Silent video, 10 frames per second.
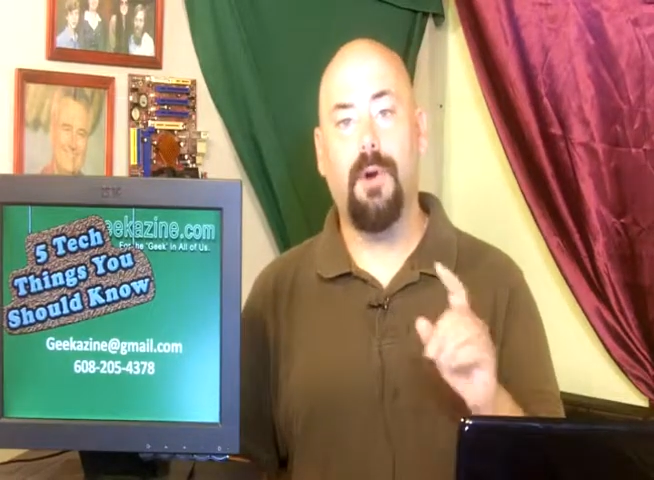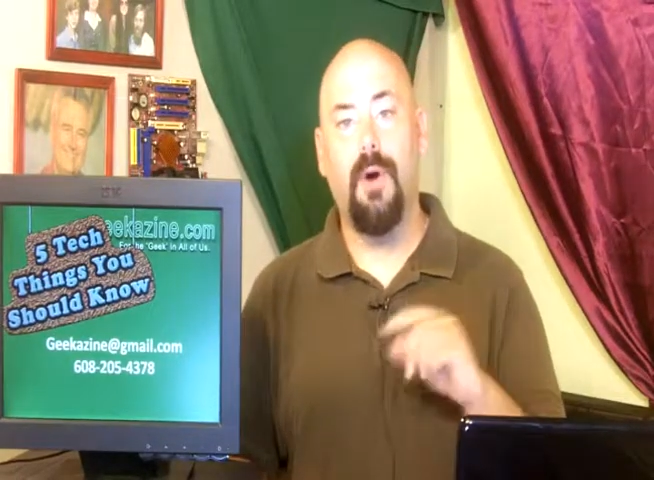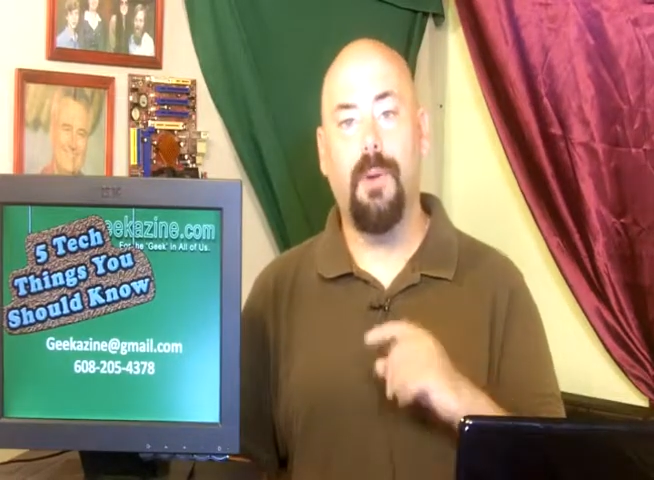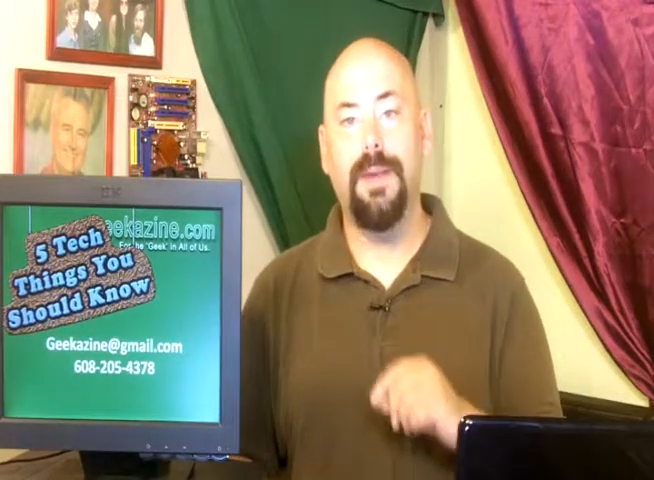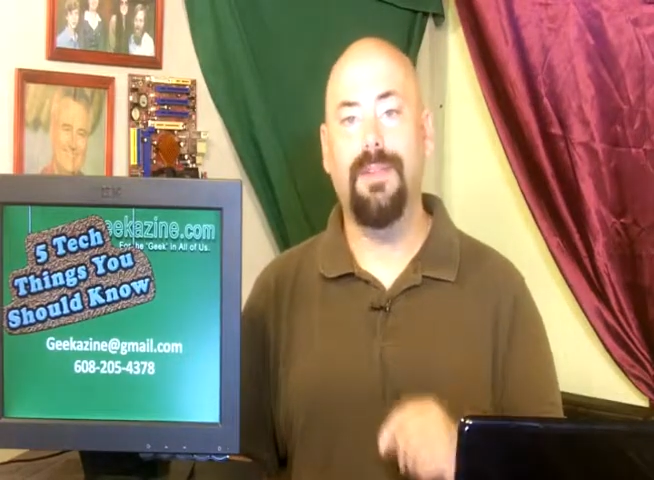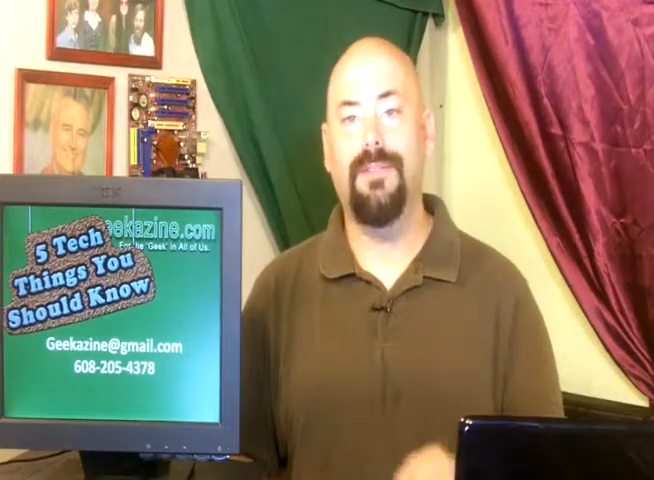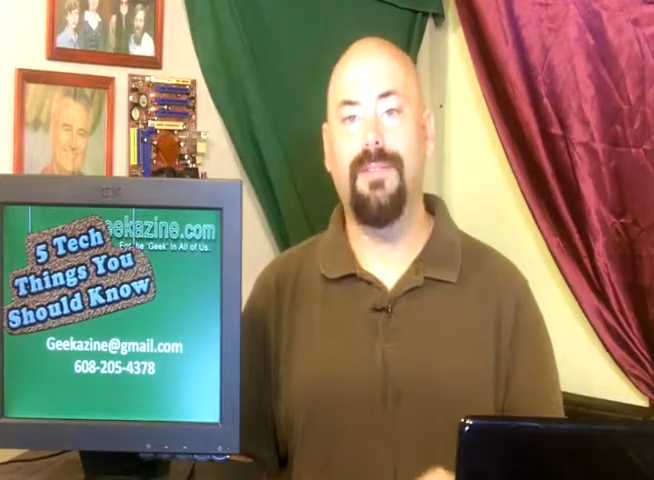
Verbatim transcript: or call me at